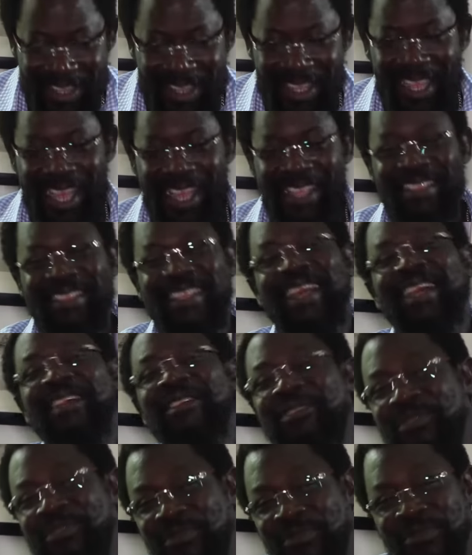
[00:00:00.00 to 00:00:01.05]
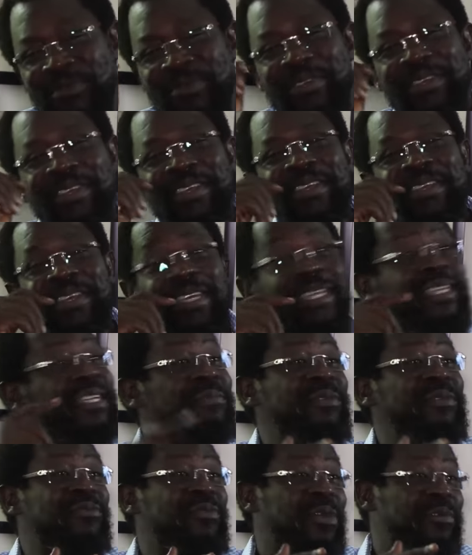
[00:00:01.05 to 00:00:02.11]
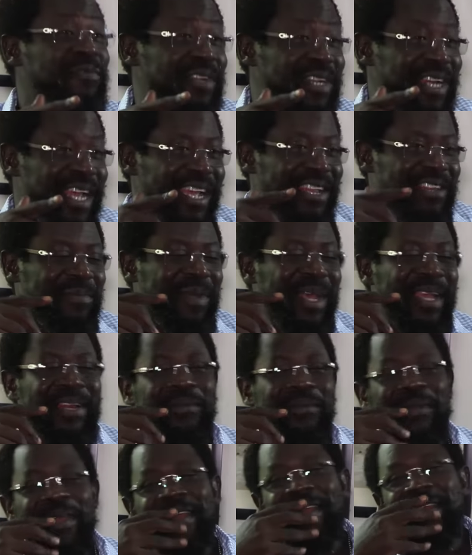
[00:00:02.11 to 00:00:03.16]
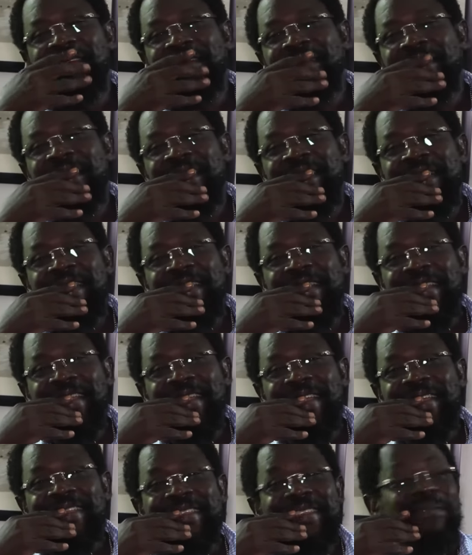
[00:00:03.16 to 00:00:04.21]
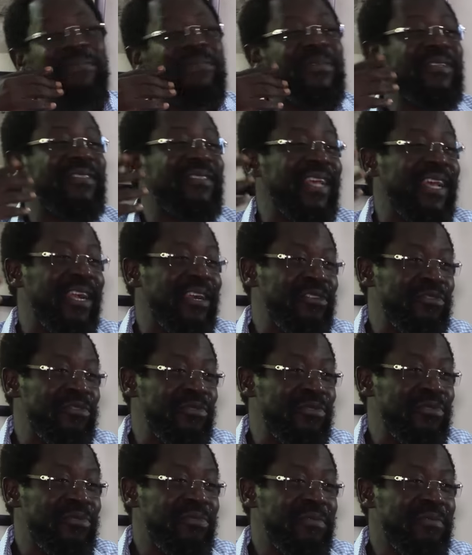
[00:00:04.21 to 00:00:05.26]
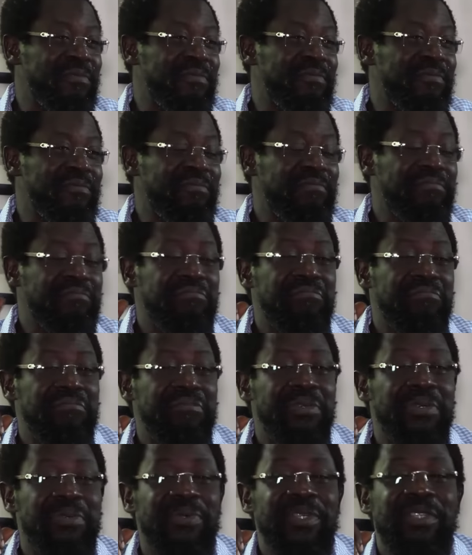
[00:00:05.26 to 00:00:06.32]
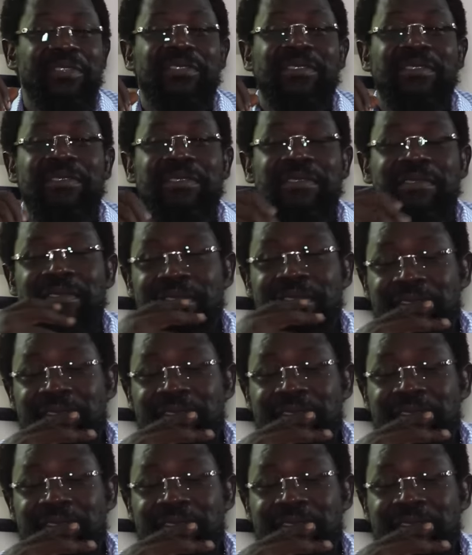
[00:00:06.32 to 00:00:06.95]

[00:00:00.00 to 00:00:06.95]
he can tell you, in the middle of the night, by the way, he can simply tell you with